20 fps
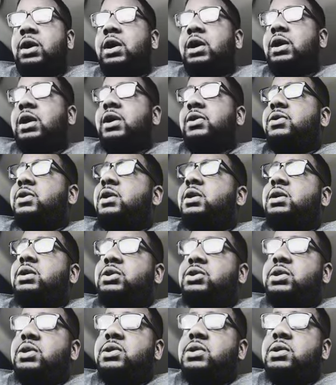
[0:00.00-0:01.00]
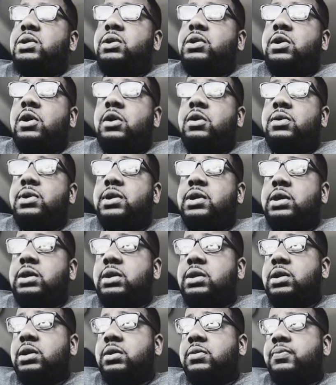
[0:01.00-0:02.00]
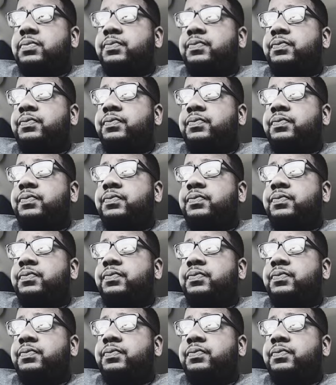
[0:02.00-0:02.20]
And I think just his third season